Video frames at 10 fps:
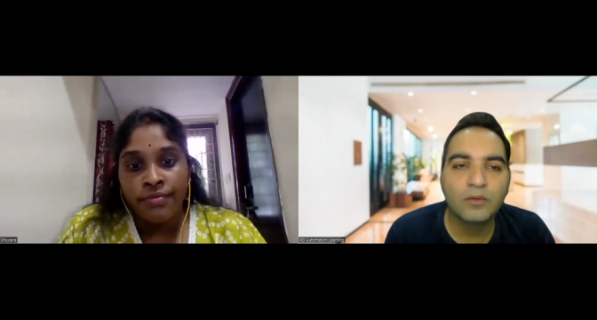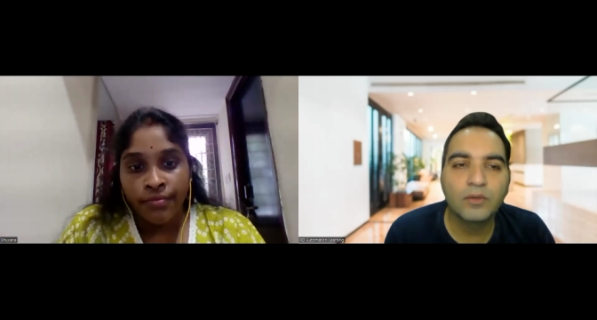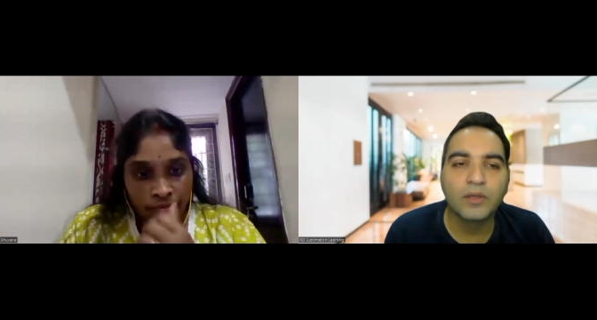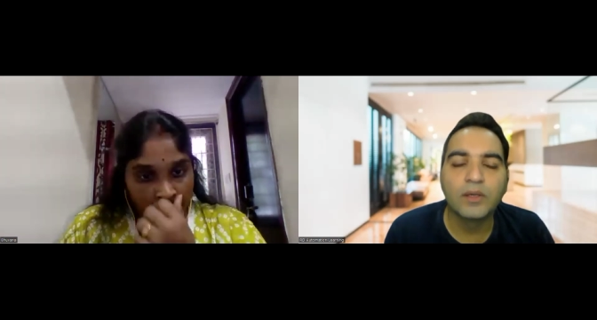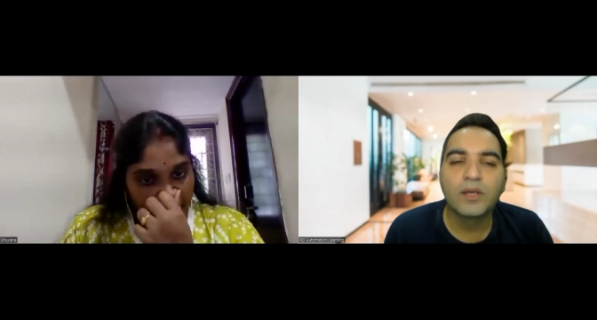
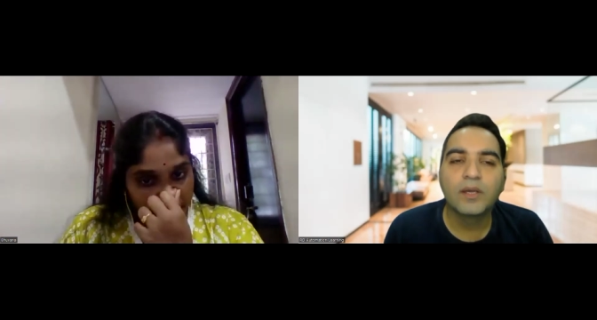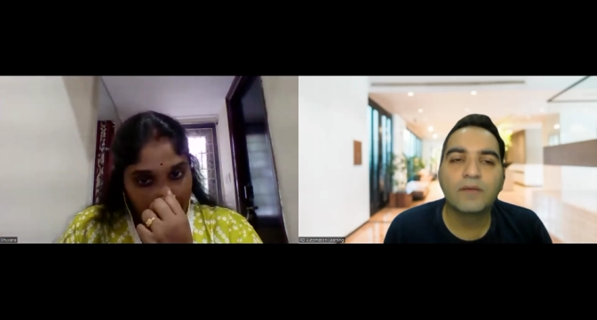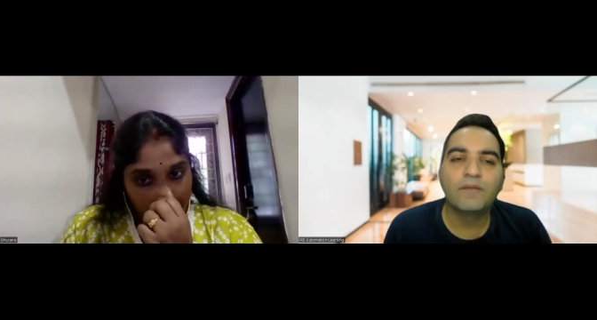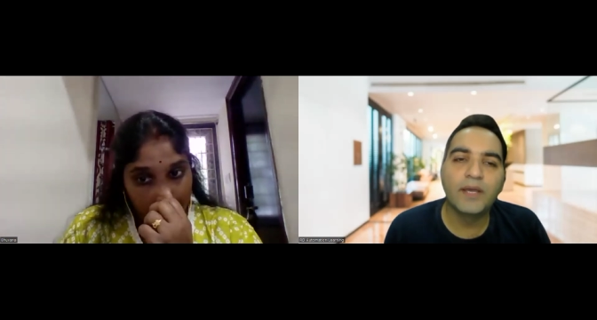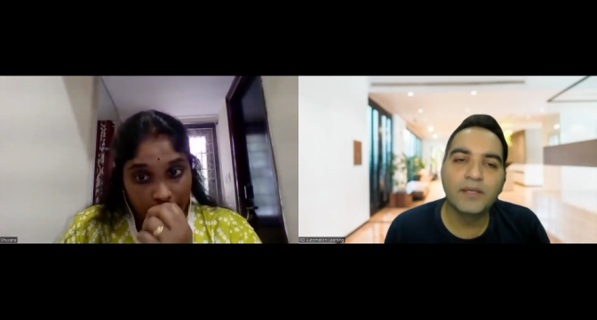Speaker 1: Okay.
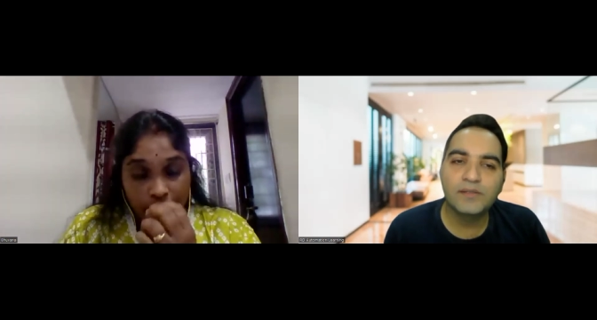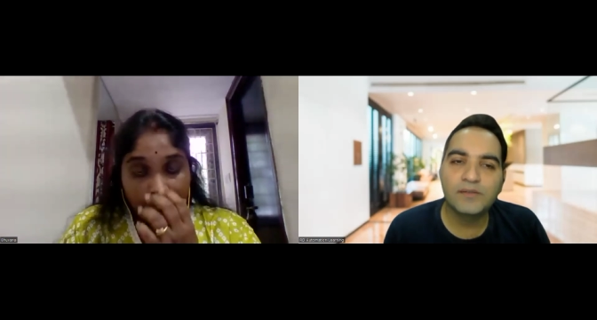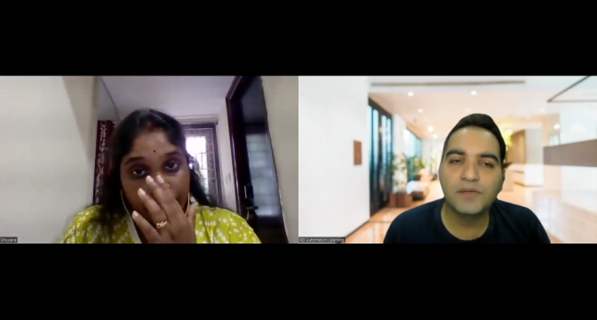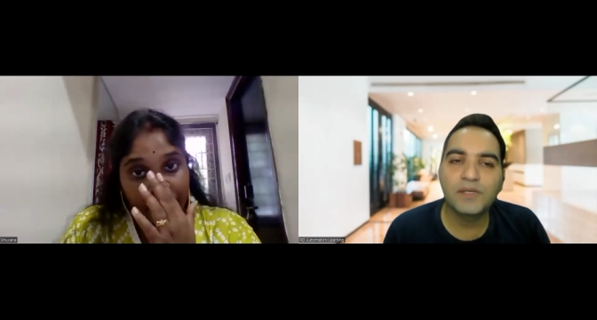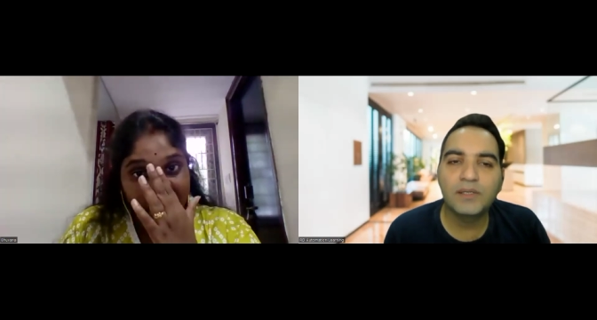Why
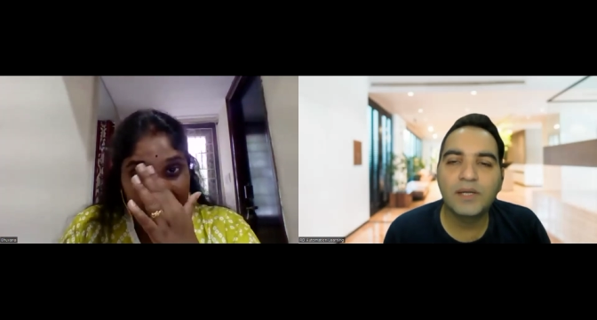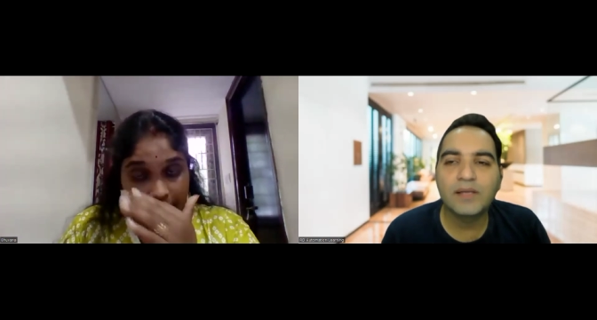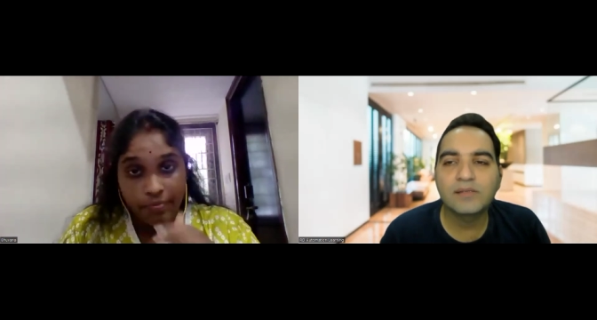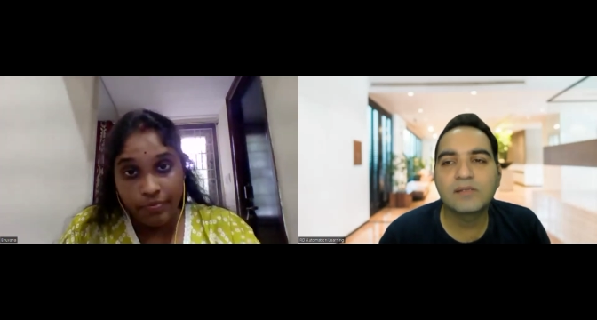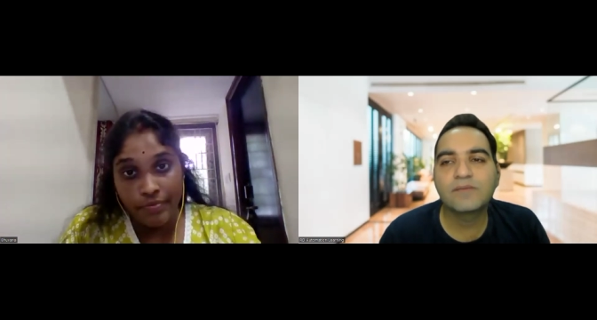string
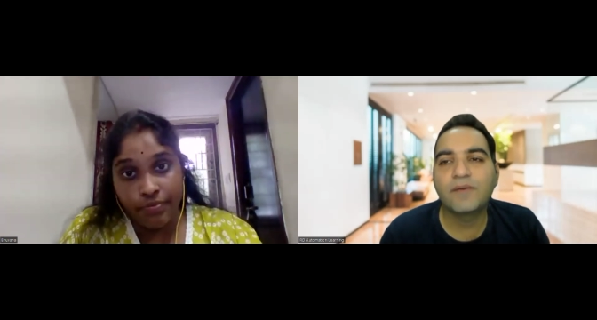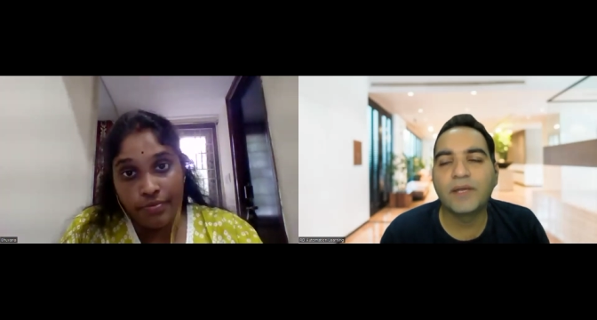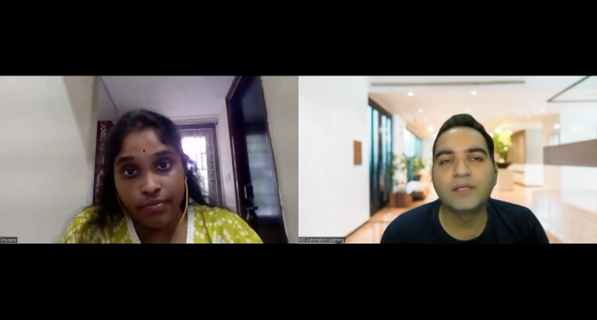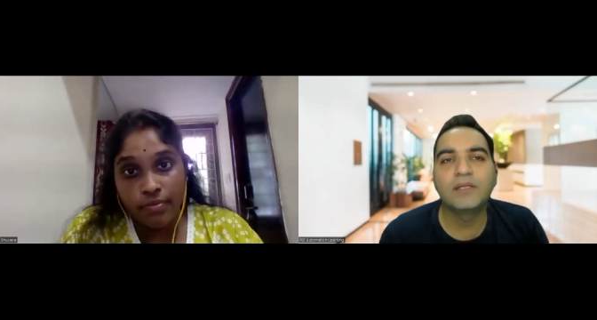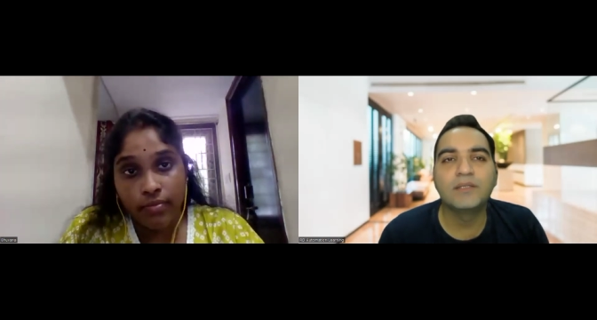class is
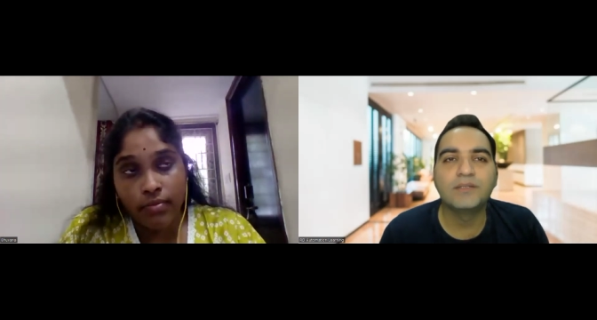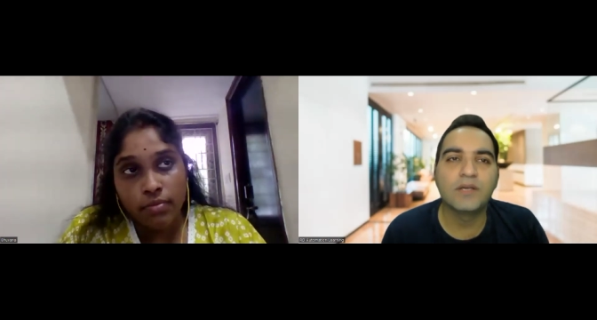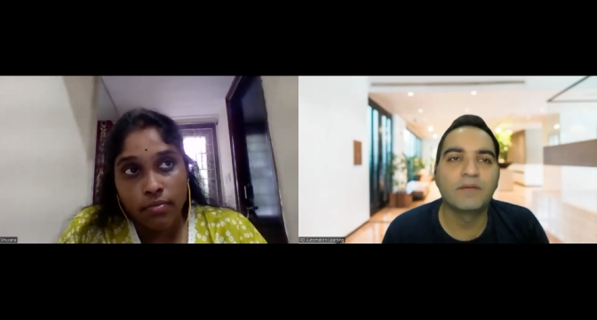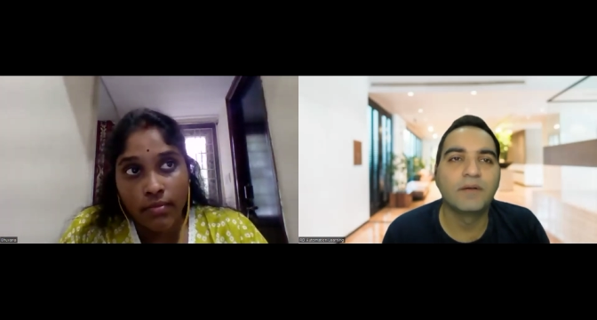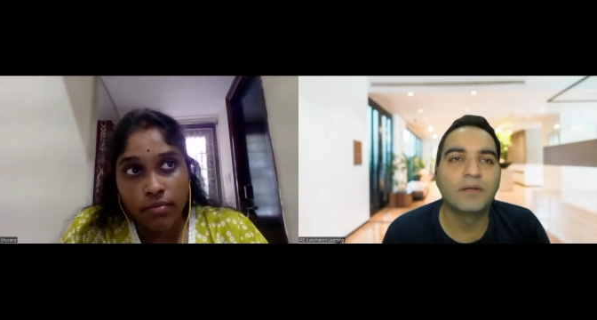final in
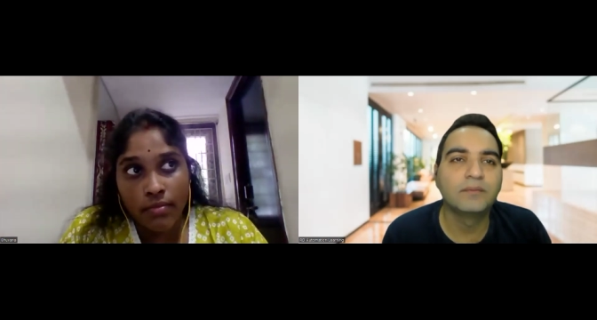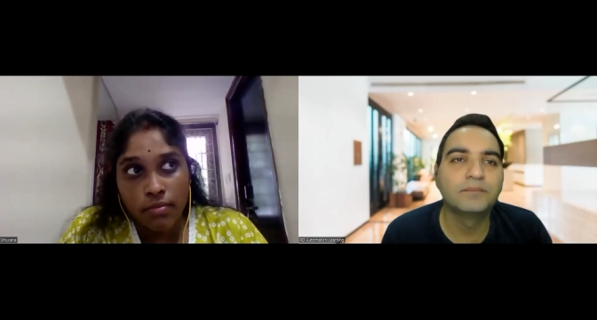Java?